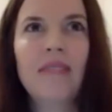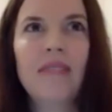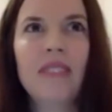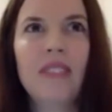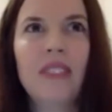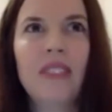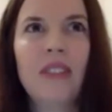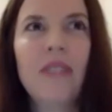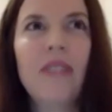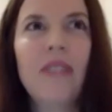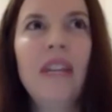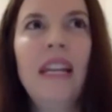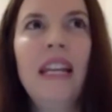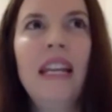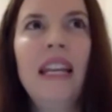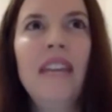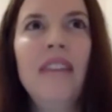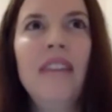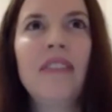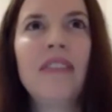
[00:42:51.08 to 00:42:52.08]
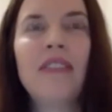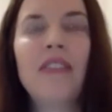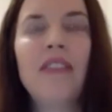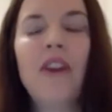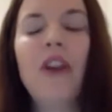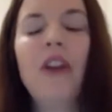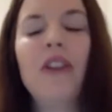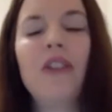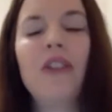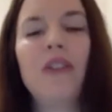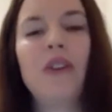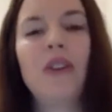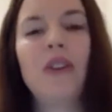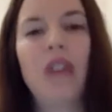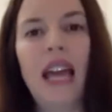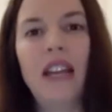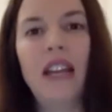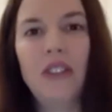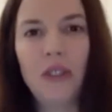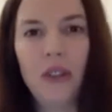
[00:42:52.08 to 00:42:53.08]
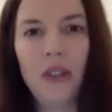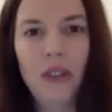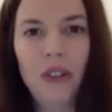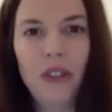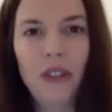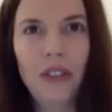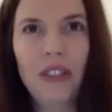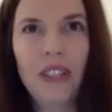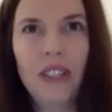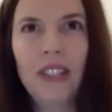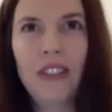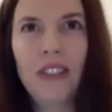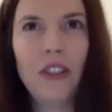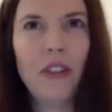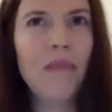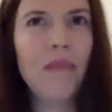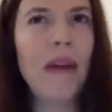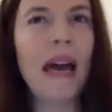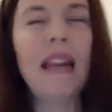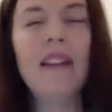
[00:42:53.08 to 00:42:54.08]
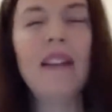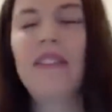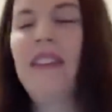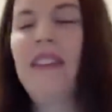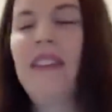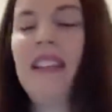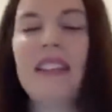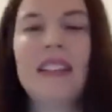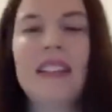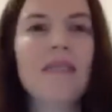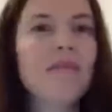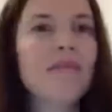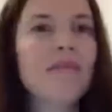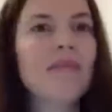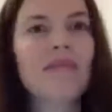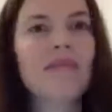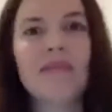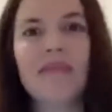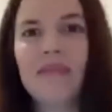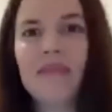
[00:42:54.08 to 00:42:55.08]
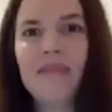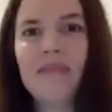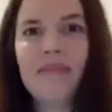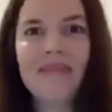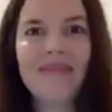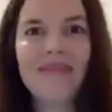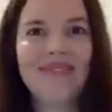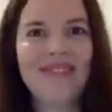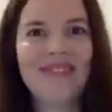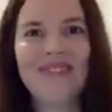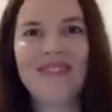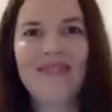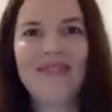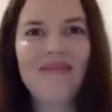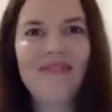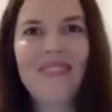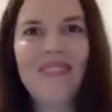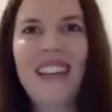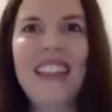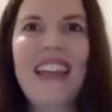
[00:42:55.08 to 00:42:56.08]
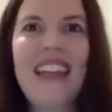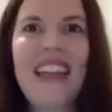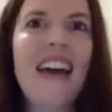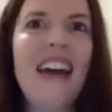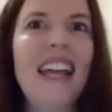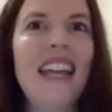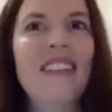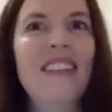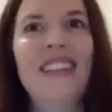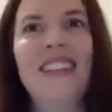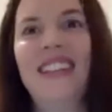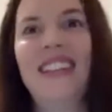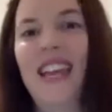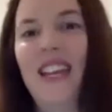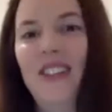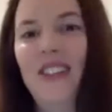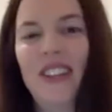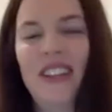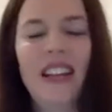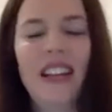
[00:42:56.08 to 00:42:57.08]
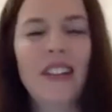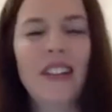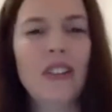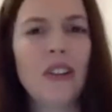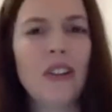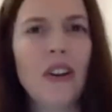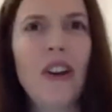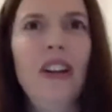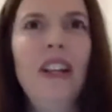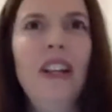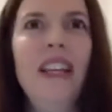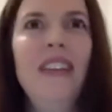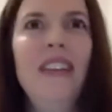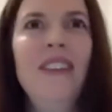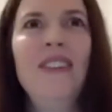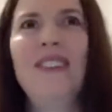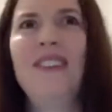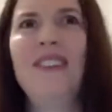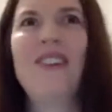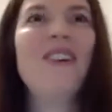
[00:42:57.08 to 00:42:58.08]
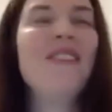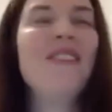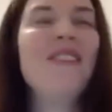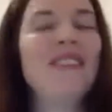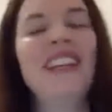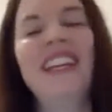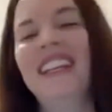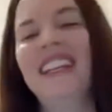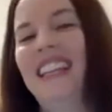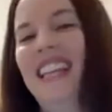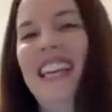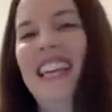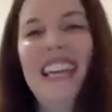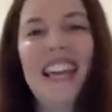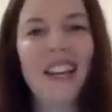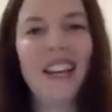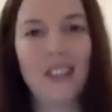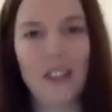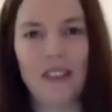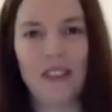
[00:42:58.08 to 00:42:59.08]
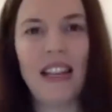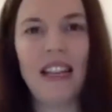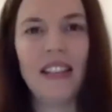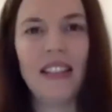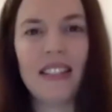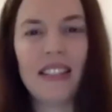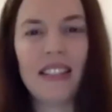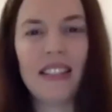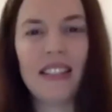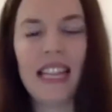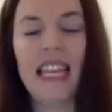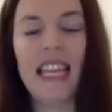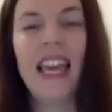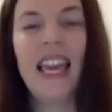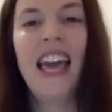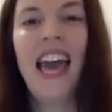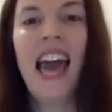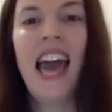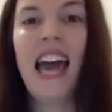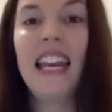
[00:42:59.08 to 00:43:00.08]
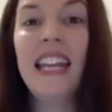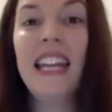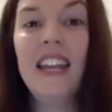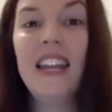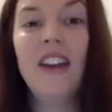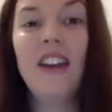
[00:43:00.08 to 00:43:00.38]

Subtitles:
really focus on and to manifest without hesitation and totally confidently and courageously? And here